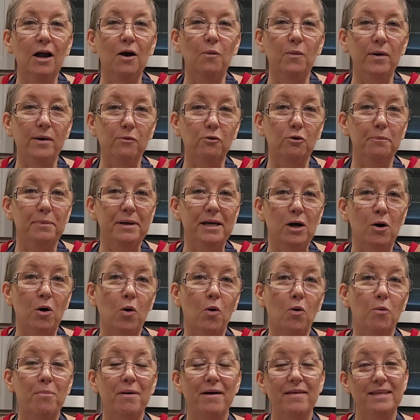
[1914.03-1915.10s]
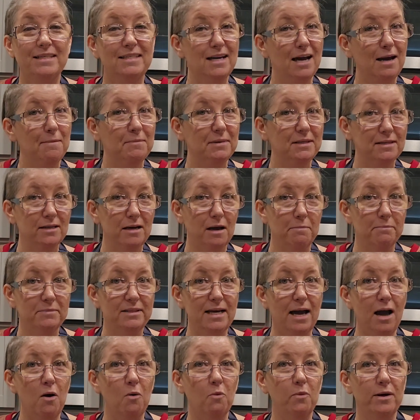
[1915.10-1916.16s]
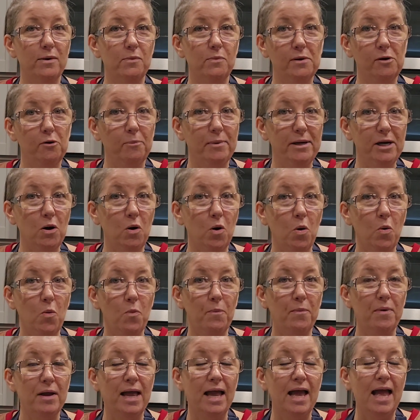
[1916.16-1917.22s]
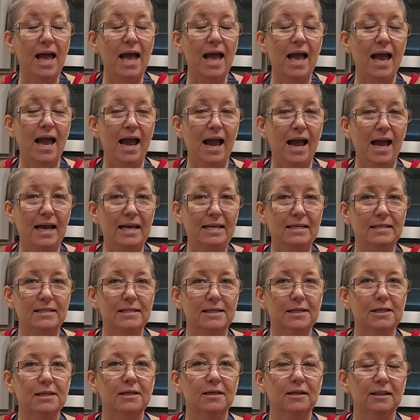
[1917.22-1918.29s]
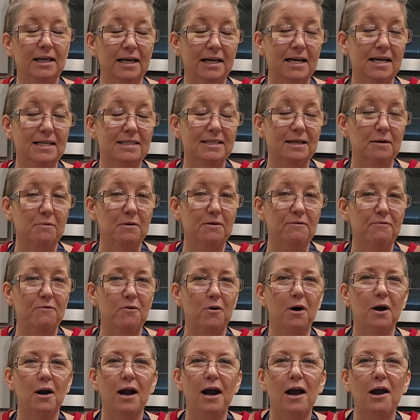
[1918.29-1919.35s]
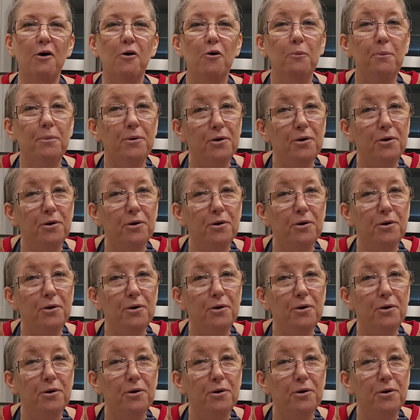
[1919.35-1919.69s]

we will be home by the time this comes out. We will be home. And like I said before, I hope